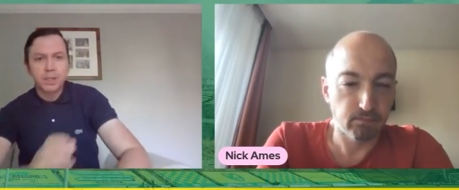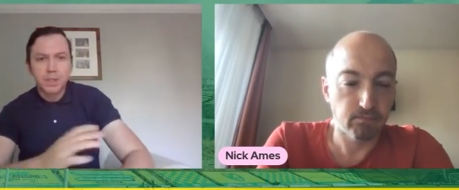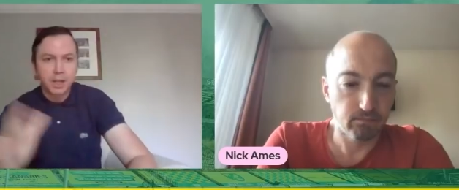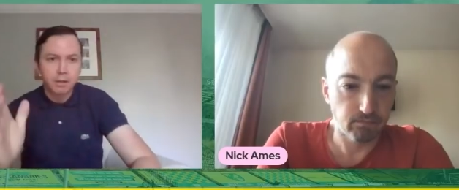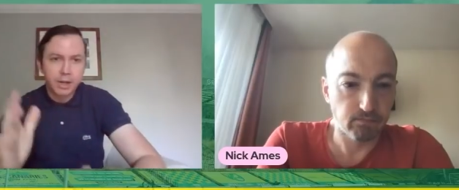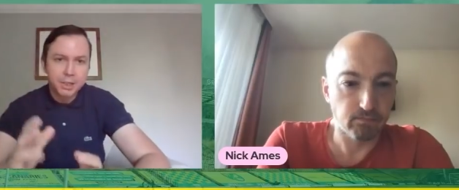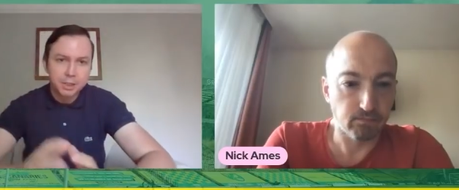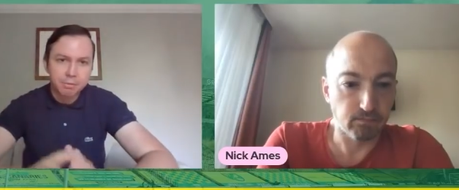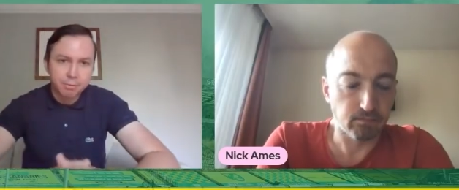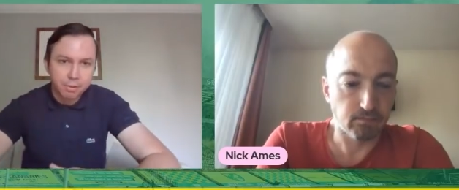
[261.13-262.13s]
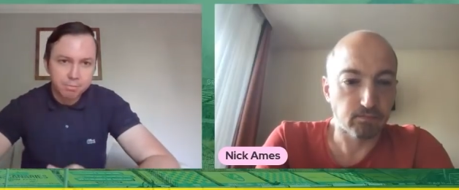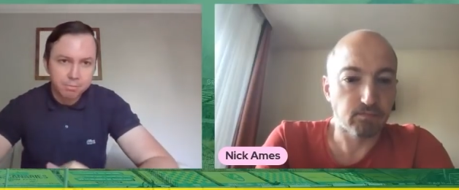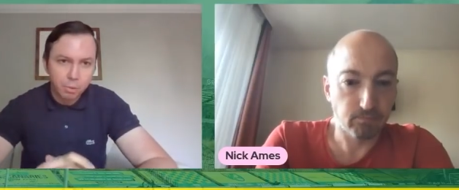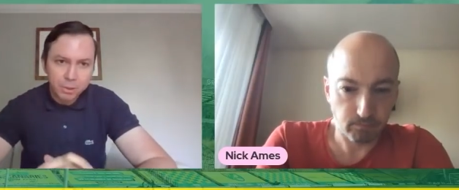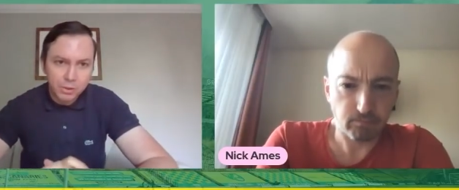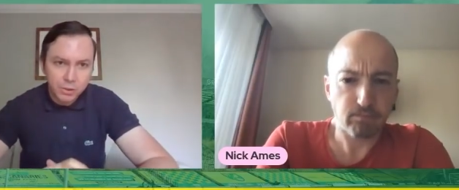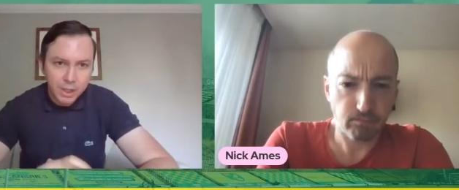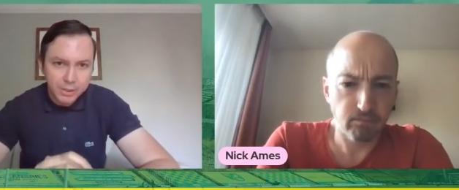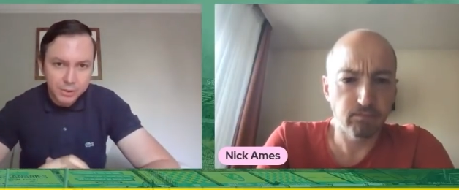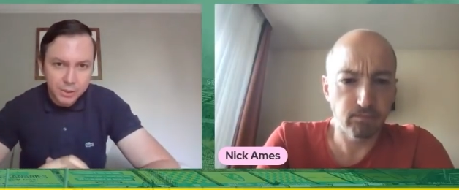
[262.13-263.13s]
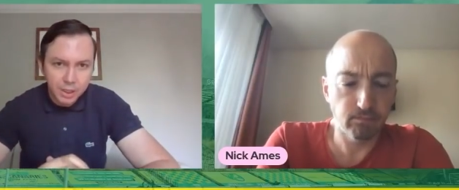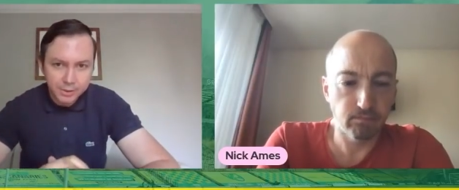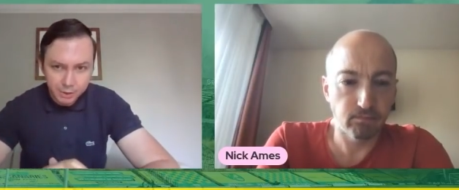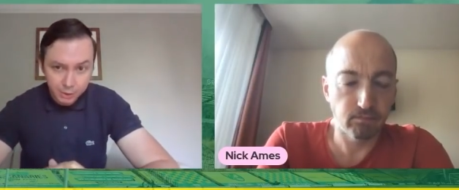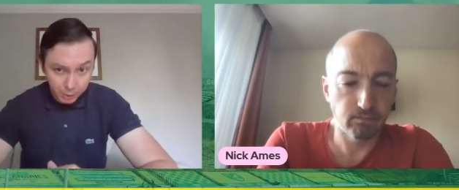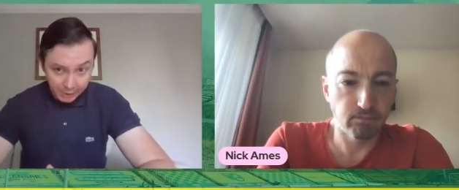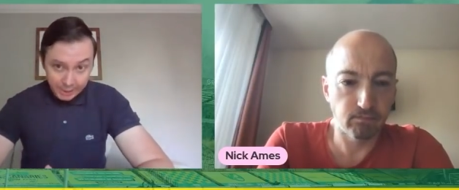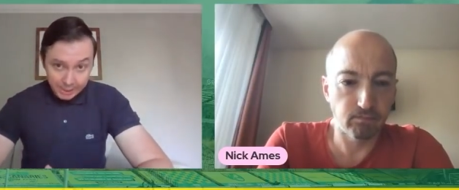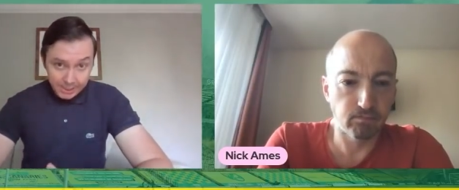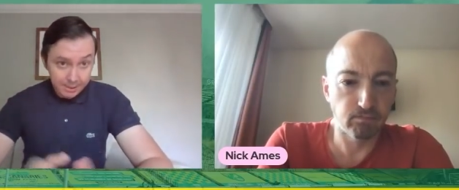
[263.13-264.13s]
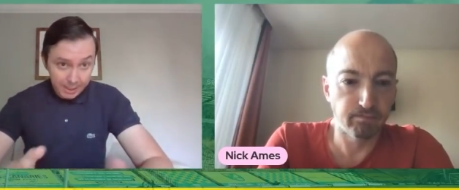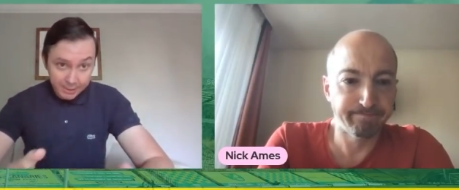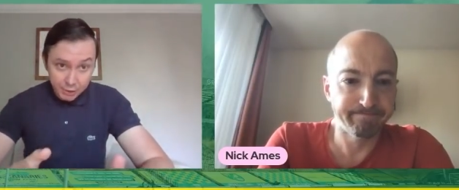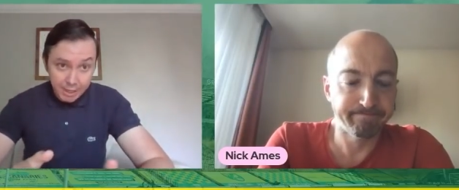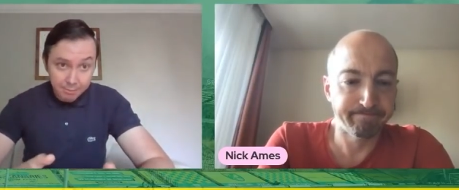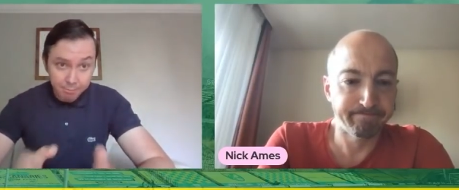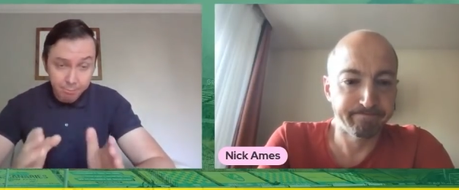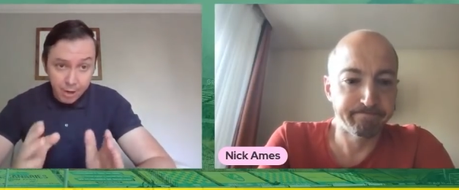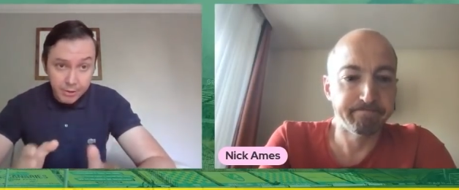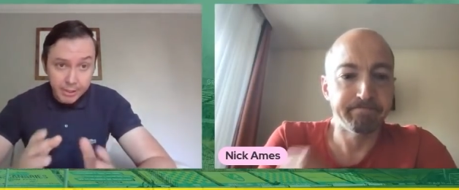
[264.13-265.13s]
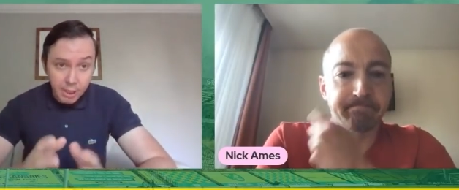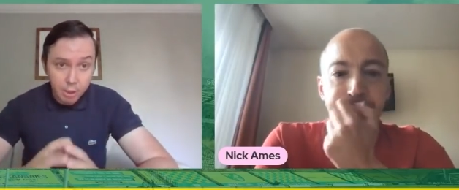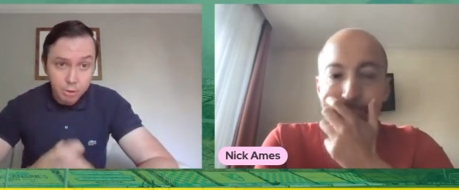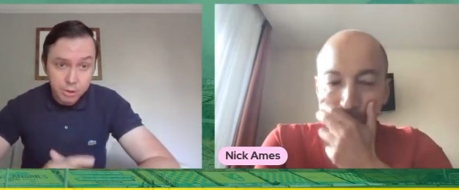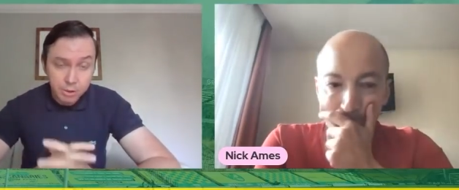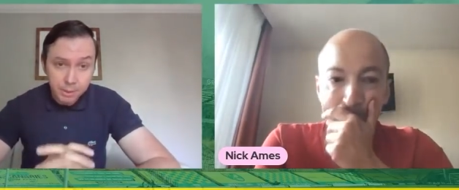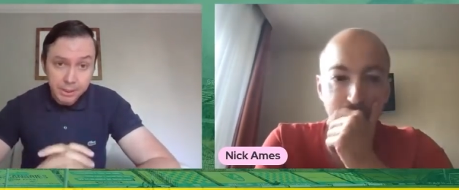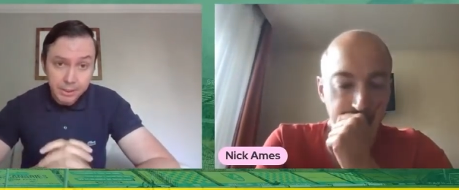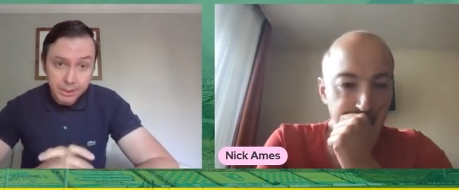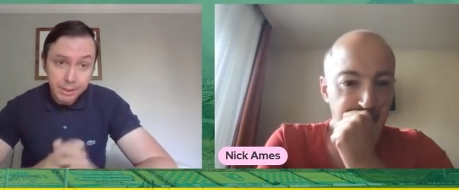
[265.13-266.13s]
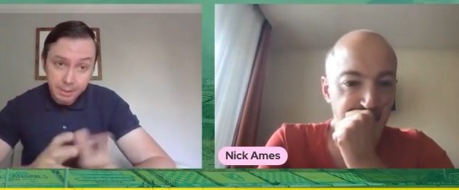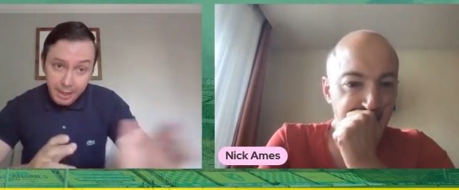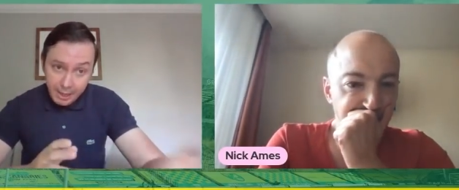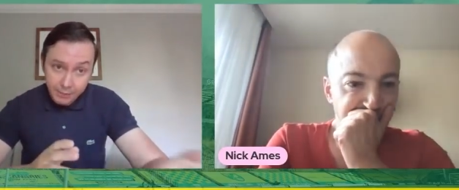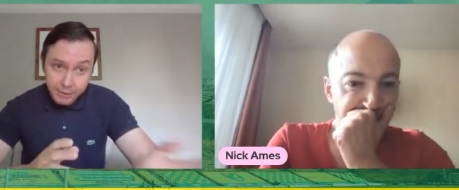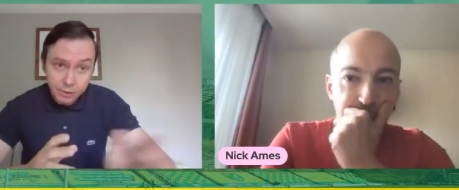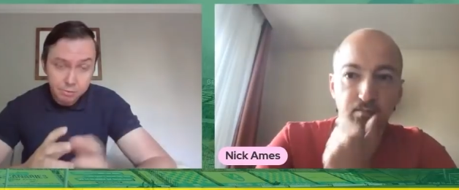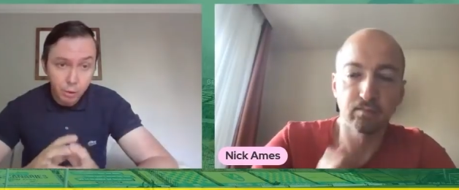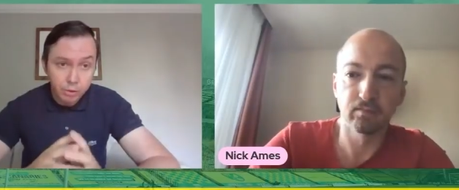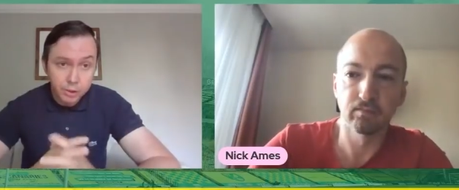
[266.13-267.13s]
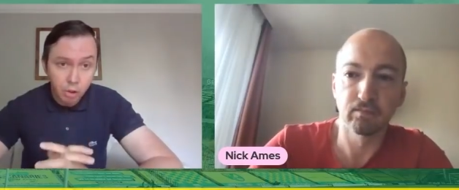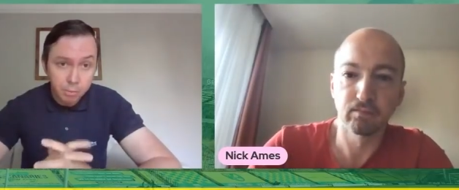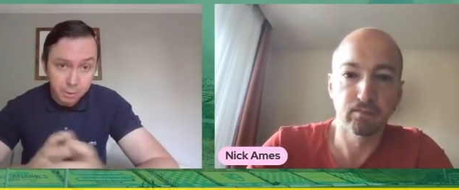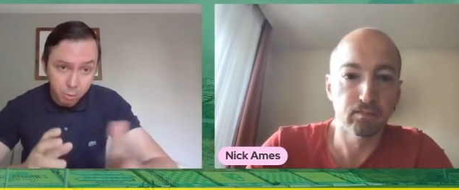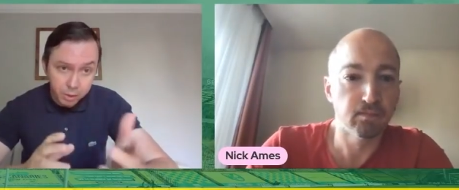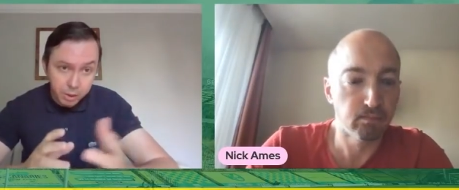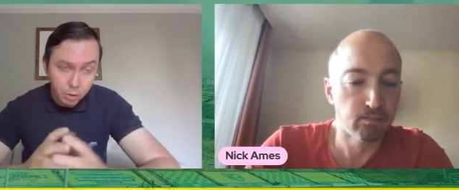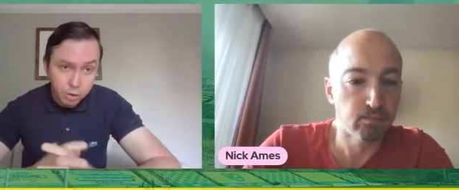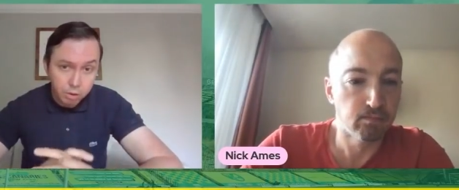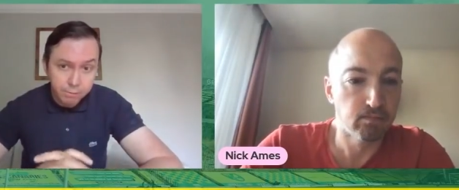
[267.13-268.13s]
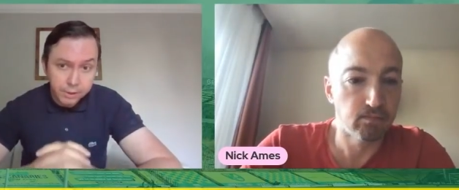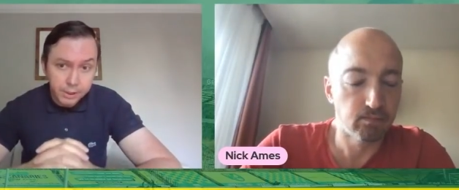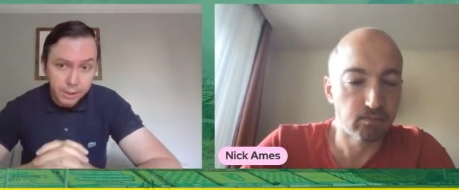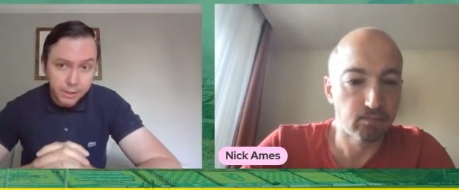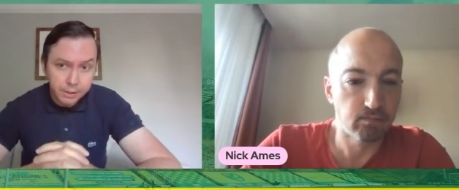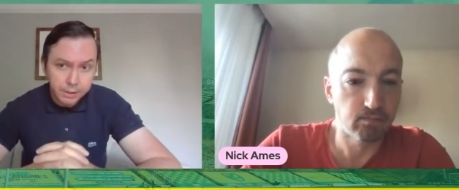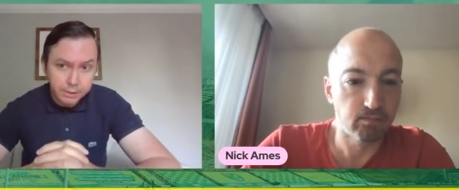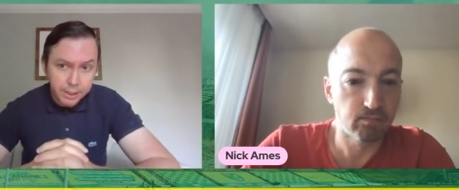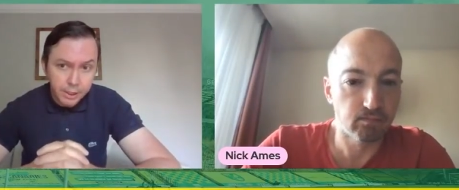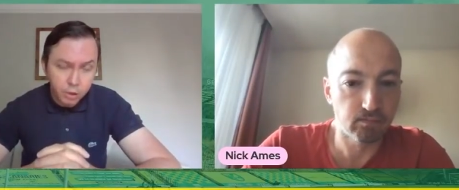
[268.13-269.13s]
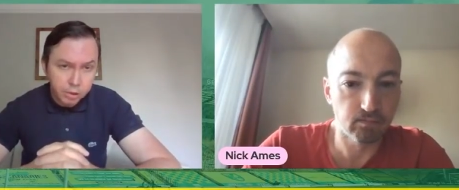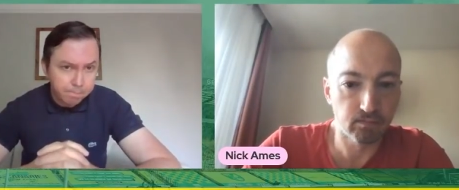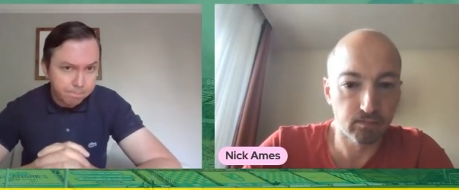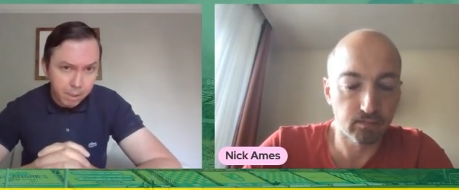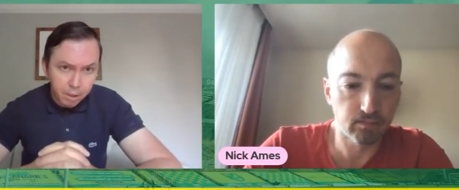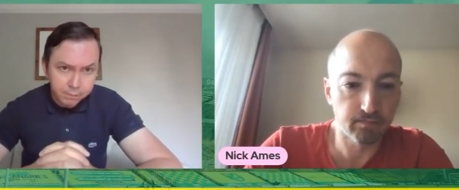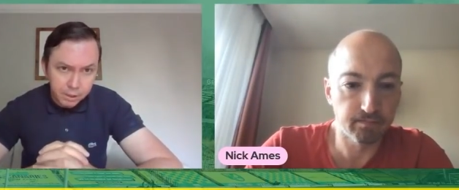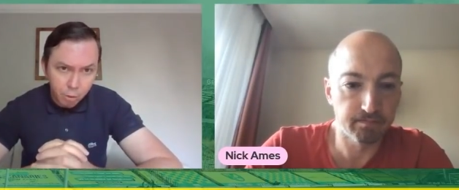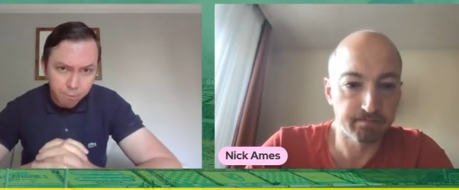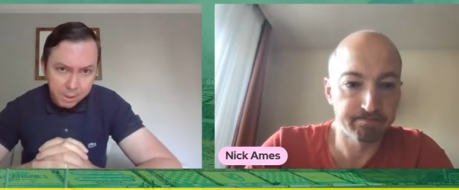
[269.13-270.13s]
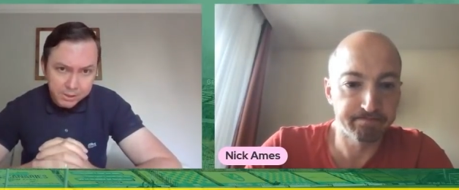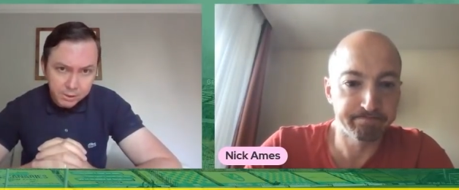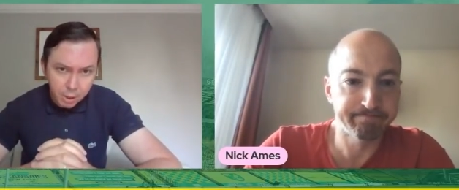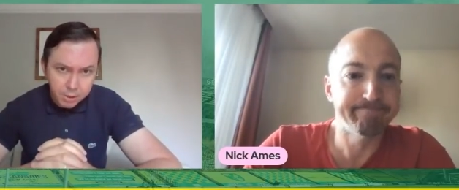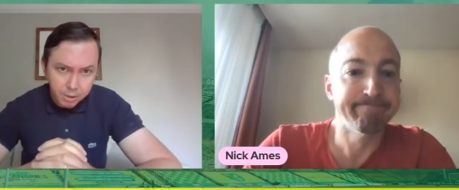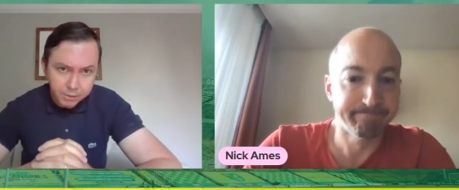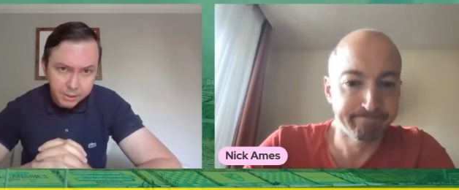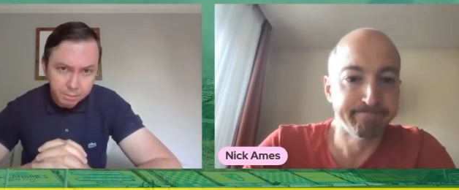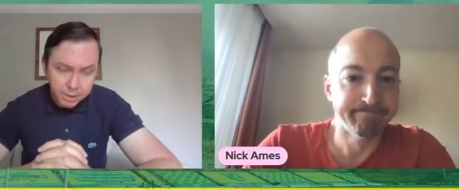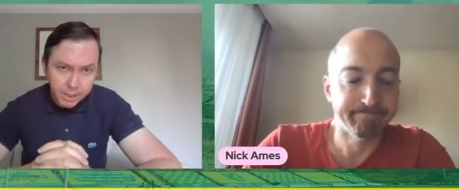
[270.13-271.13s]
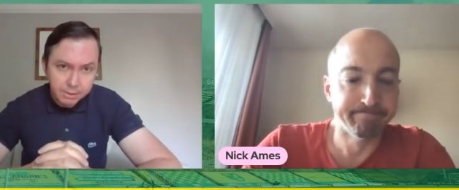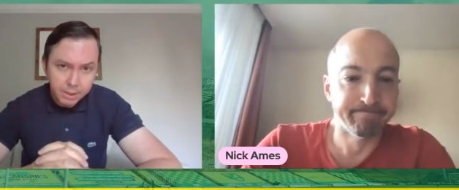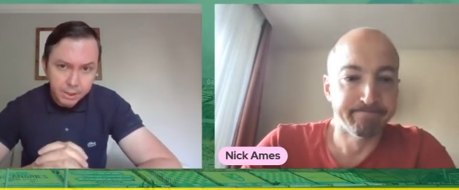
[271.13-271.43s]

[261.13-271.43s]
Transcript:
Speaker 1: acceleration from almost a standing mm. start to, as I said, very close to be at this current tournament, the one that you're covering. You know, they they lost a playoff to North Macedonia, I think I'm saying.